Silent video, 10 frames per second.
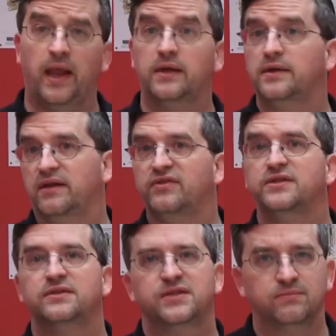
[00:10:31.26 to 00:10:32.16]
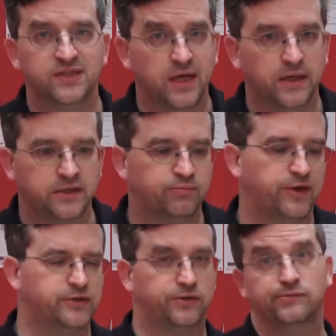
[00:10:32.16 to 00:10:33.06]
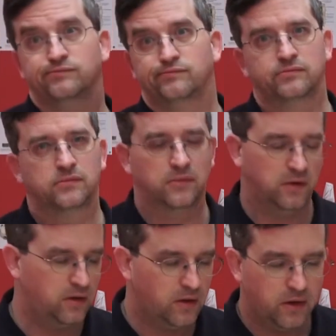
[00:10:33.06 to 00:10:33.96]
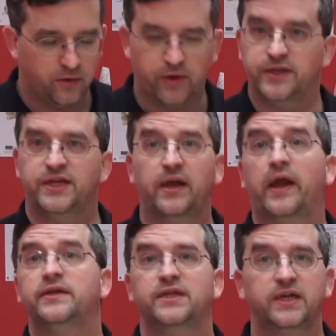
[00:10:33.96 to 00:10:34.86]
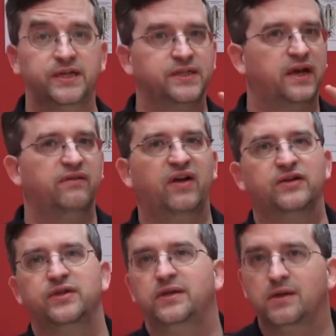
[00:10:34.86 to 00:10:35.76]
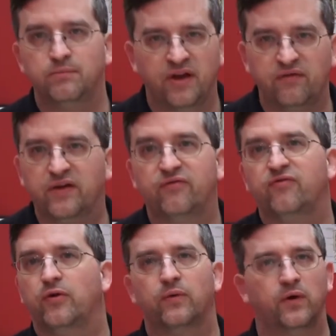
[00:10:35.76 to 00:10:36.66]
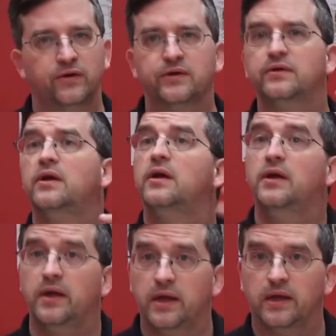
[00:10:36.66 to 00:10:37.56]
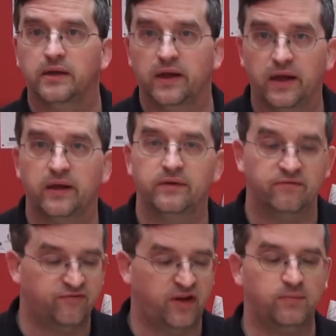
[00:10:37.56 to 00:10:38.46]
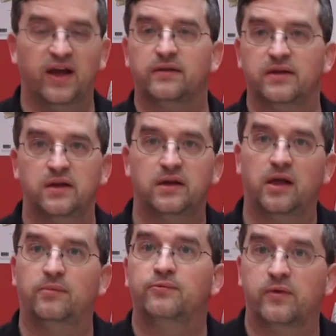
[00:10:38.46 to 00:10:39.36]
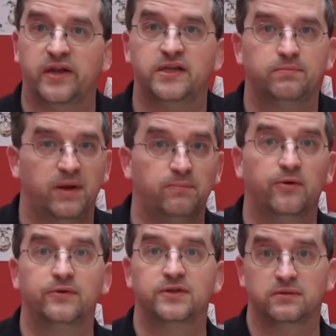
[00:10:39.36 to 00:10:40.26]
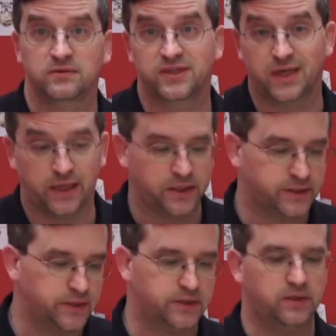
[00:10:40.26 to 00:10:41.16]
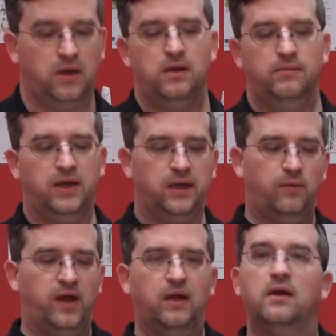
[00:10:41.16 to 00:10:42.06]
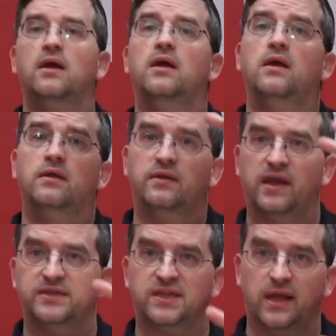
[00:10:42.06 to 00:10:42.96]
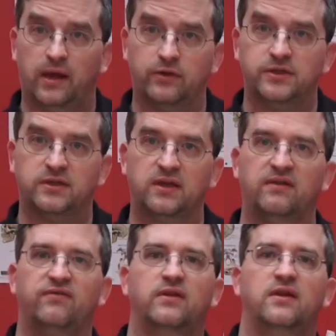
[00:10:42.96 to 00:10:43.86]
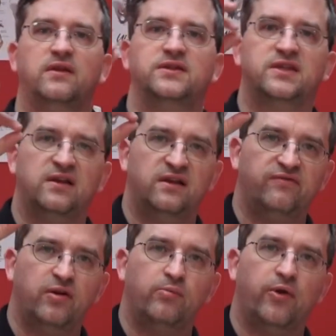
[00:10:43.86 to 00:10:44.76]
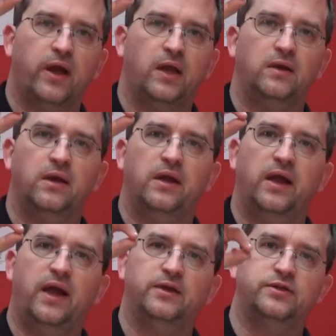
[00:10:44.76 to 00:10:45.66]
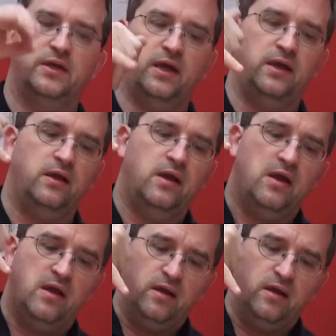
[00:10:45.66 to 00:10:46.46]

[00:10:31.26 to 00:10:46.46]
and even some sinus pressure. Crazy as it is, I've actually done pelvic floor work and had feedback that it helped release people's sinuses. But anyway, that's the outer sleeve and then the skin of your brain actually